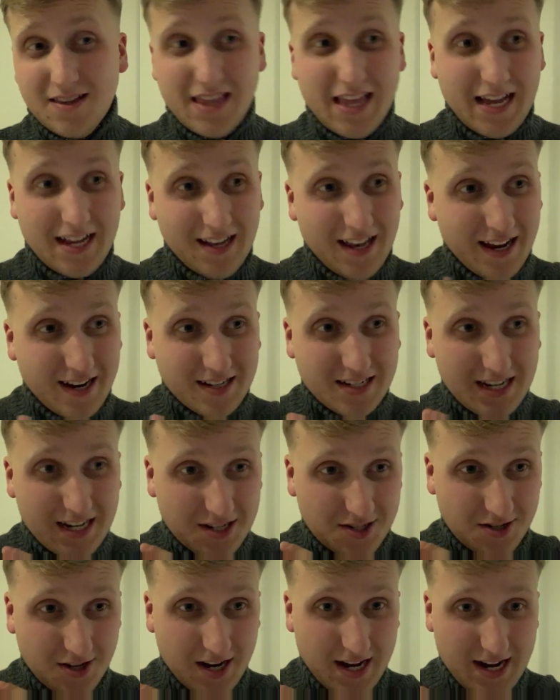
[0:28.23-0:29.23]
There's
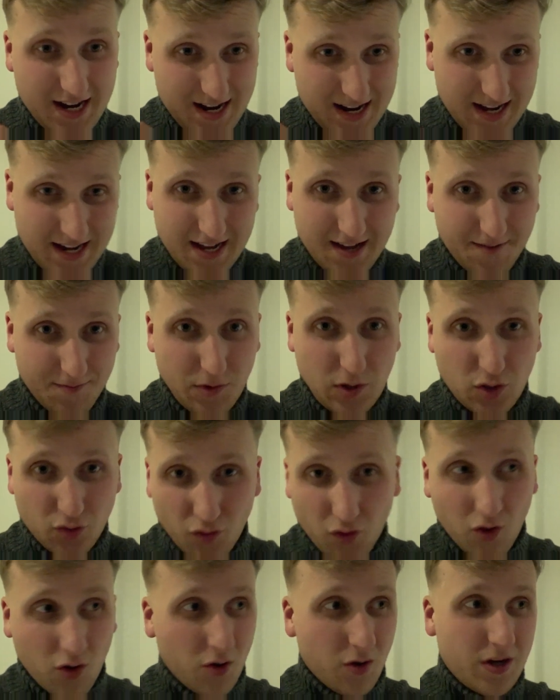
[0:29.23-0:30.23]
literally,
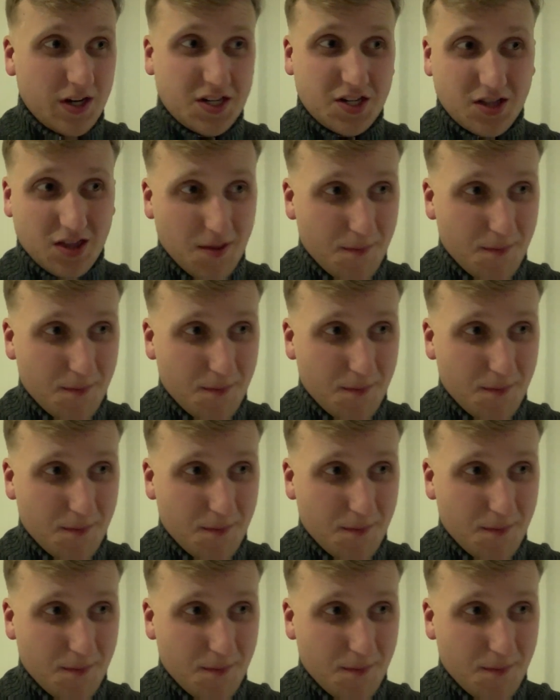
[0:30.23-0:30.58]
draw is